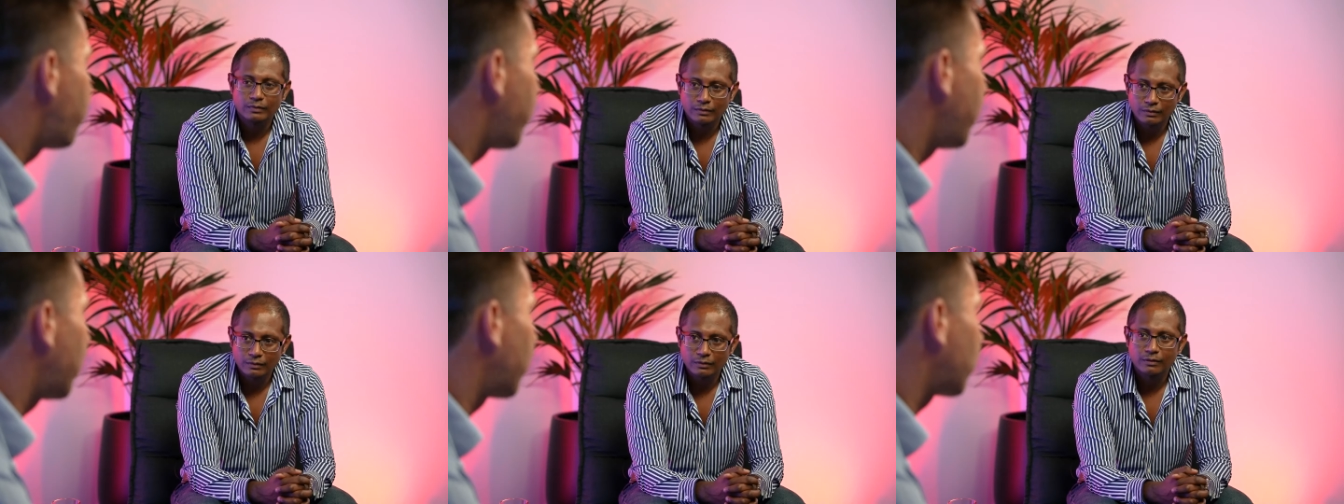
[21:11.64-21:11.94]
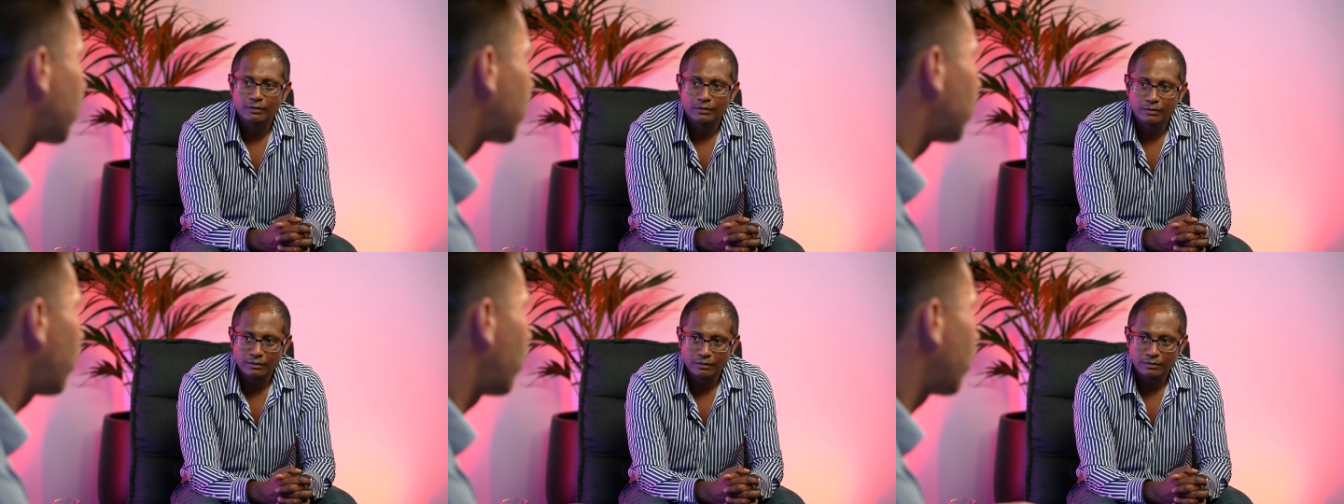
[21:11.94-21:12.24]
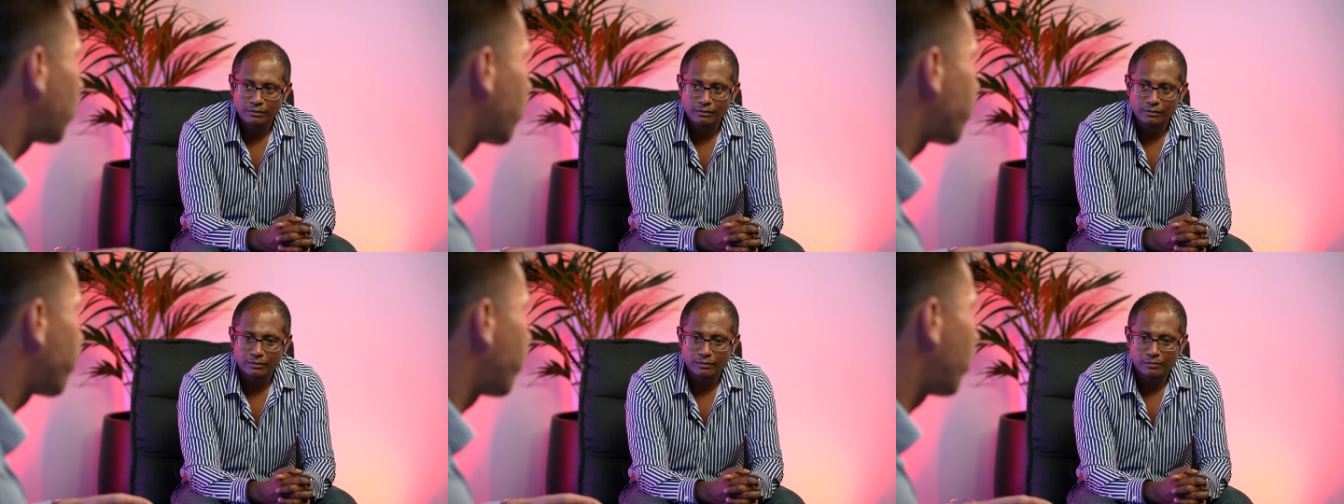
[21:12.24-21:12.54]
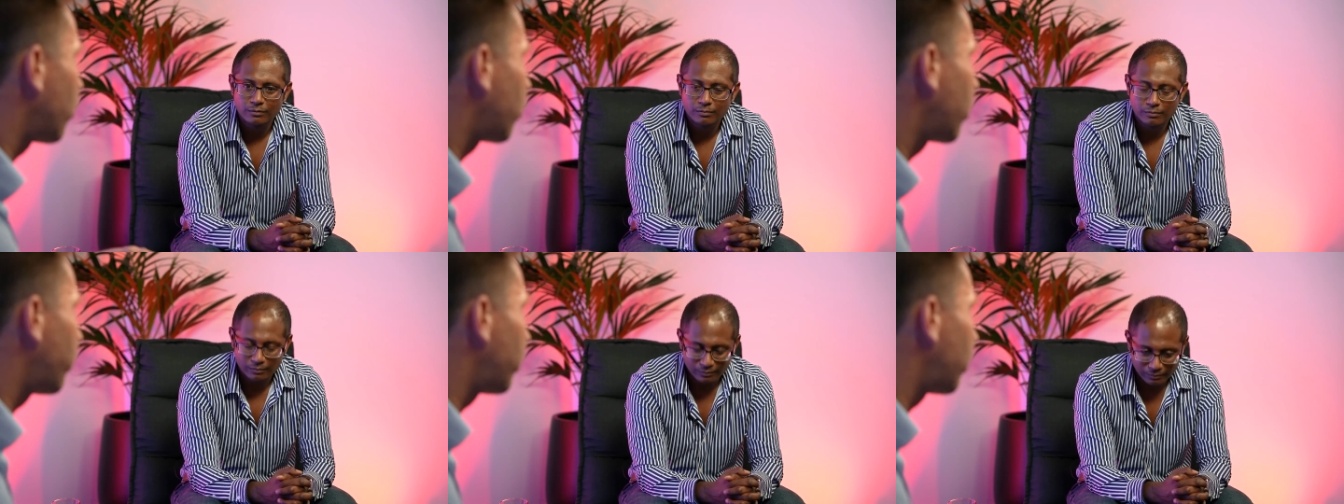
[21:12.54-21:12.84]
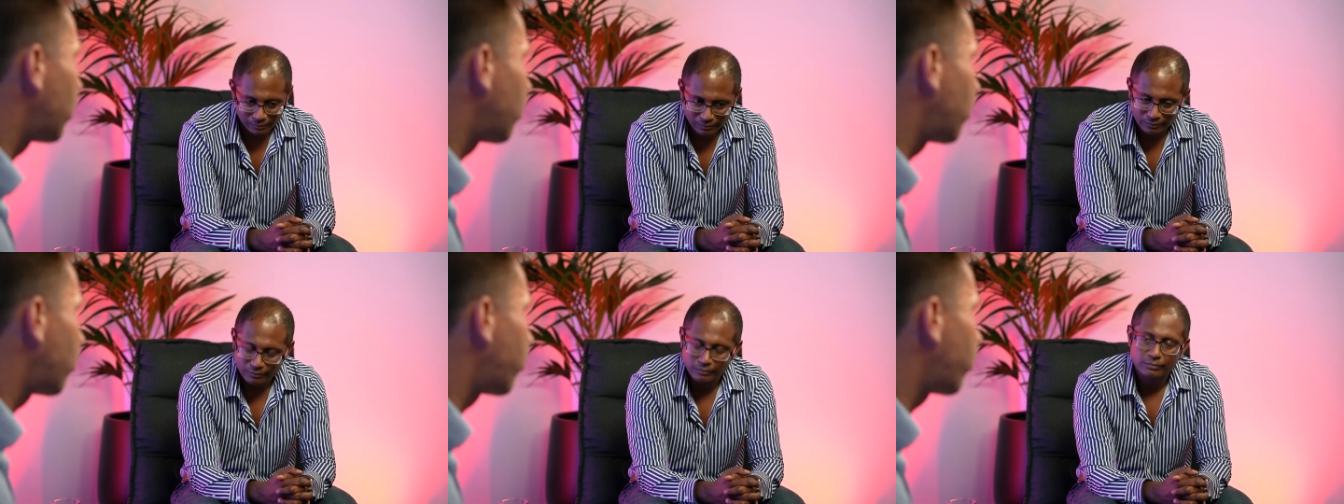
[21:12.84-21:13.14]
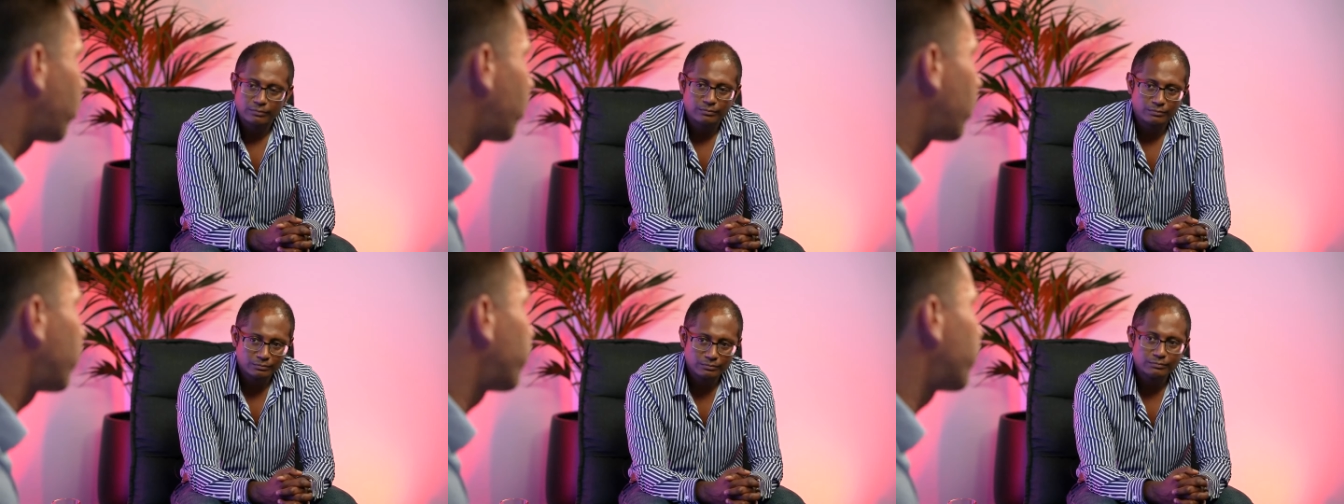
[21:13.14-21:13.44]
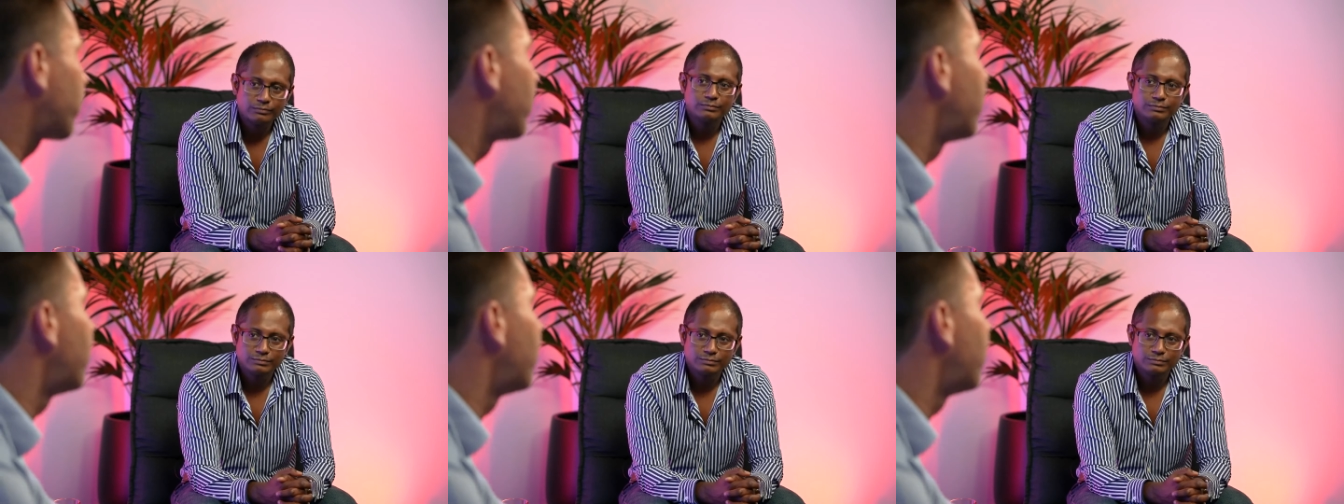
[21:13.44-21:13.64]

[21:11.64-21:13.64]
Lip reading: it as close as possible to the shaft.